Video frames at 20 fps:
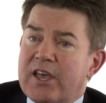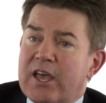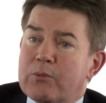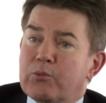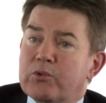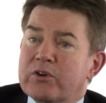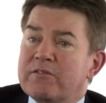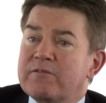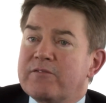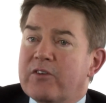It
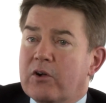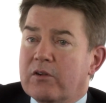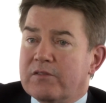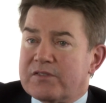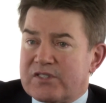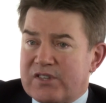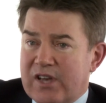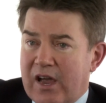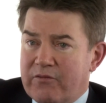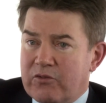would involve
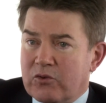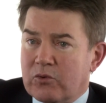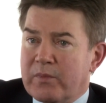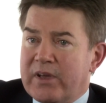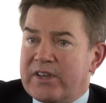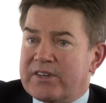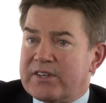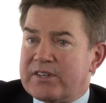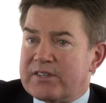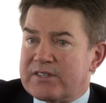several
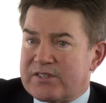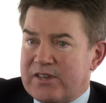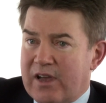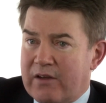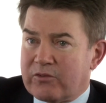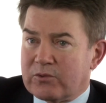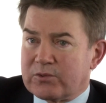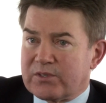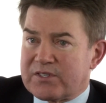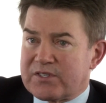meetings,
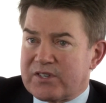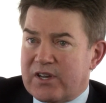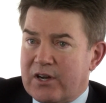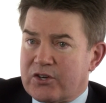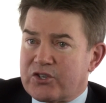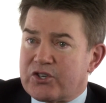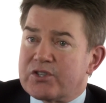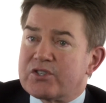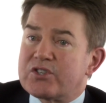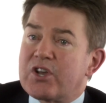several
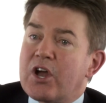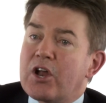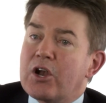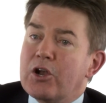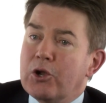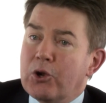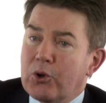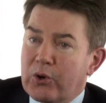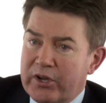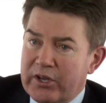discussions,
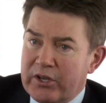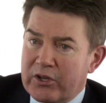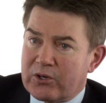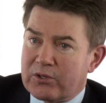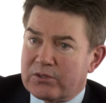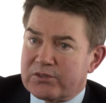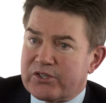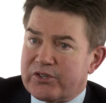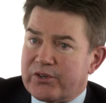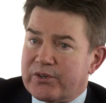looking at
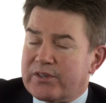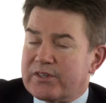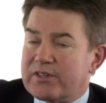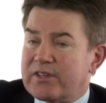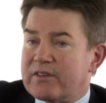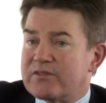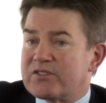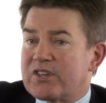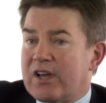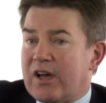
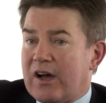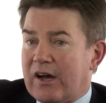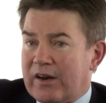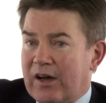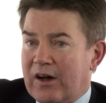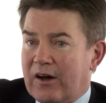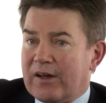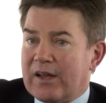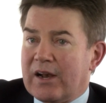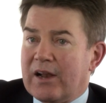alternatives and
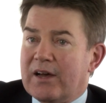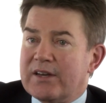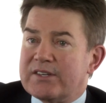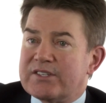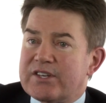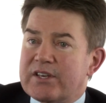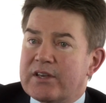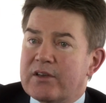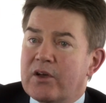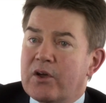
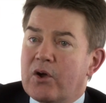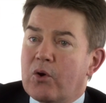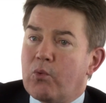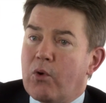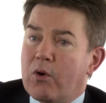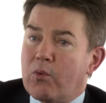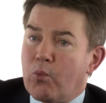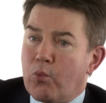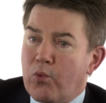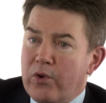highlighting
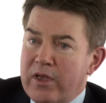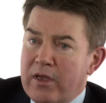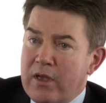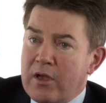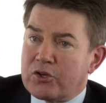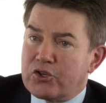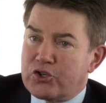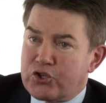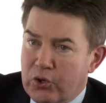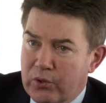what we
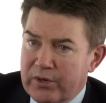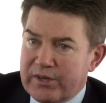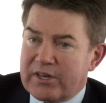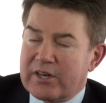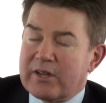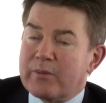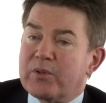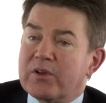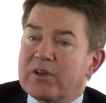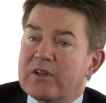
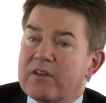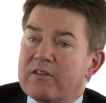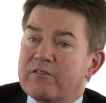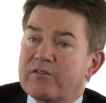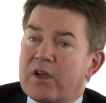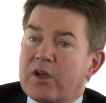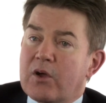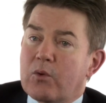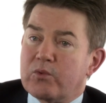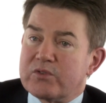jointly
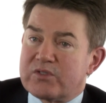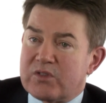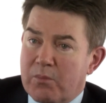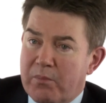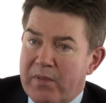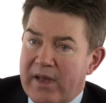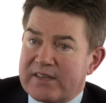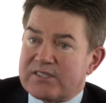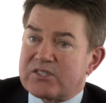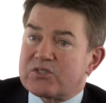believed was the
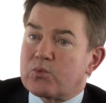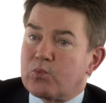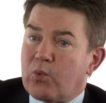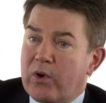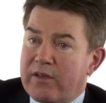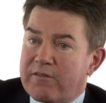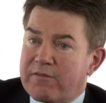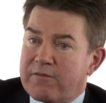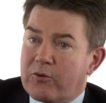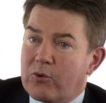best
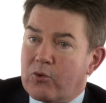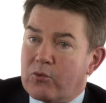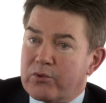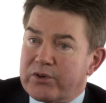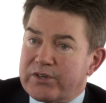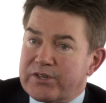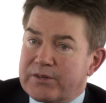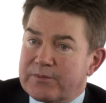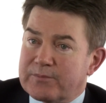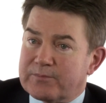way
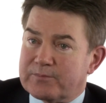forward.